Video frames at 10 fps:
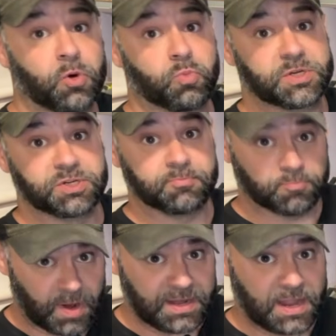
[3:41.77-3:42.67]
rigid
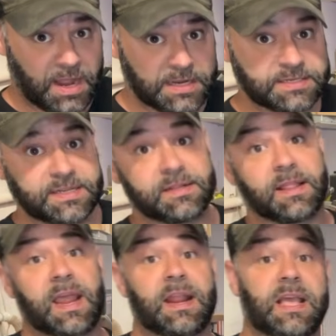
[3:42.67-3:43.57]
redline did
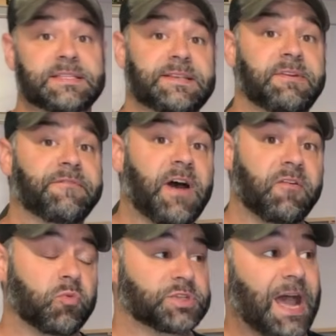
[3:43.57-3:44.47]
land at
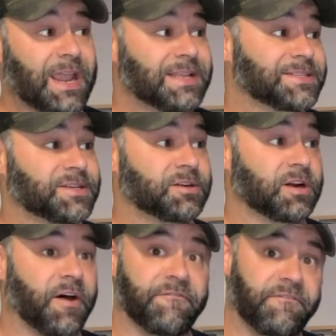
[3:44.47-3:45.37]
75, which I consider
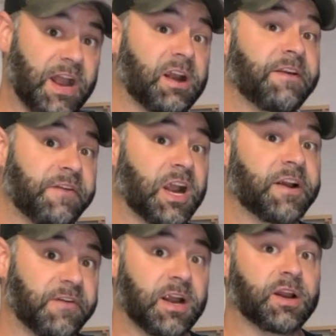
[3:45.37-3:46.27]
a very, very,
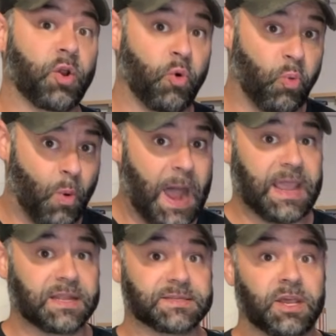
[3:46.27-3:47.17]
very
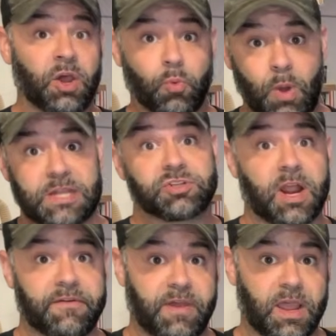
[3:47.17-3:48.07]
quiet wet
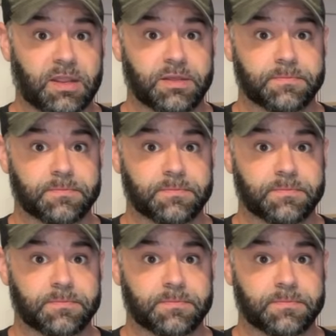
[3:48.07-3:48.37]
dry vac.